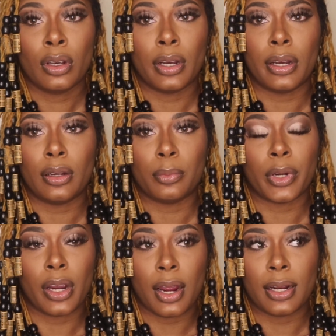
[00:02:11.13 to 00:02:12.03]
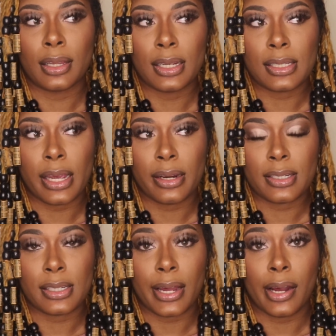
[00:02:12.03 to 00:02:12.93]
Regarding this
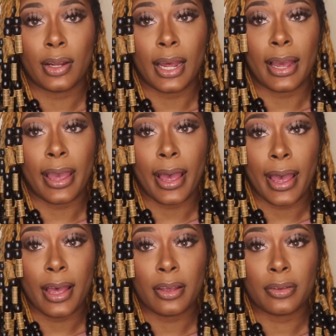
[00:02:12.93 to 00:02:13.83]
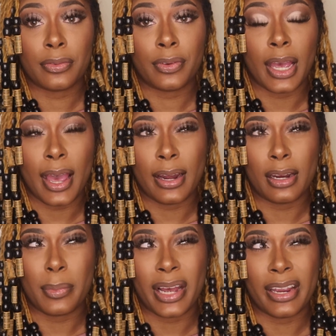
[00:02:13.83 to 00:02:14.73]
hairstyle, I have had it
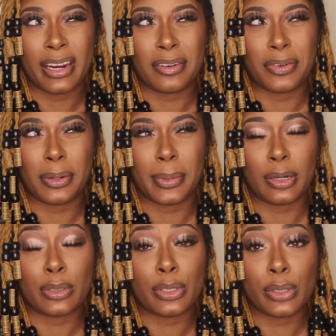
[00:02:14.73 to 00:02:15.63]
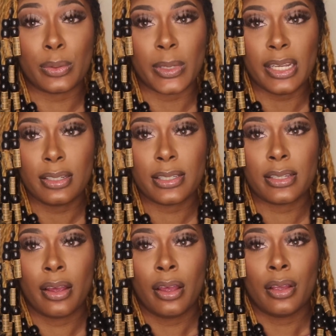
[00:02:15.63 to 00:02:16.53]
in my hair for about 2 weeks.
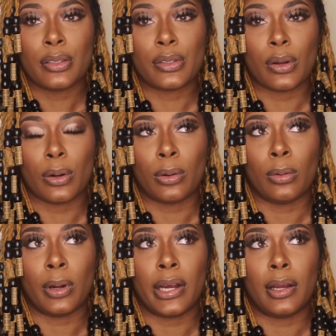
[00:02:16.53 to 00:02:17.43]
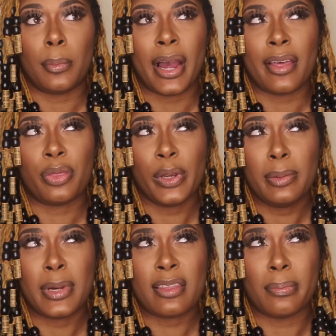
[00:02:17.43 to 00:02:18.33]
So my
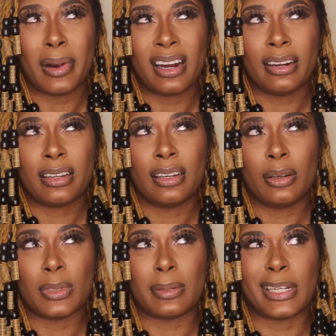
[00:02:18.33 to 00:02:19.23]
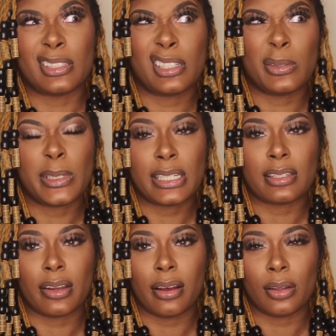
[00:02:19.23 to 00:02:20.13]
3-month mark was about 2 weeks
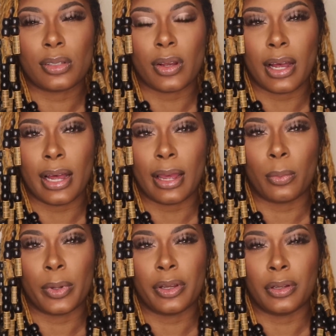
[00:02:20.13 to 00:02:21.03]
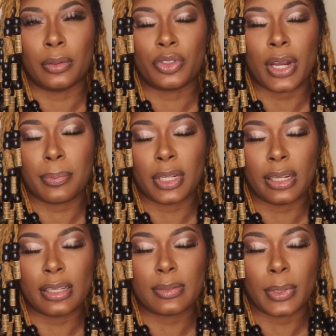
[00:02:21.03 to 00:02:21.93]
ago, so I will drop the
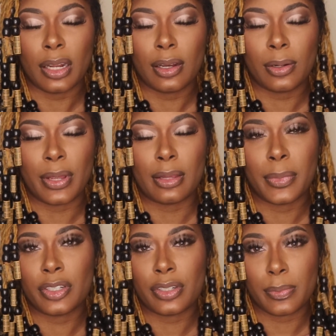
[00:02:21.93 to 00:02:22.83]
links below and the pictures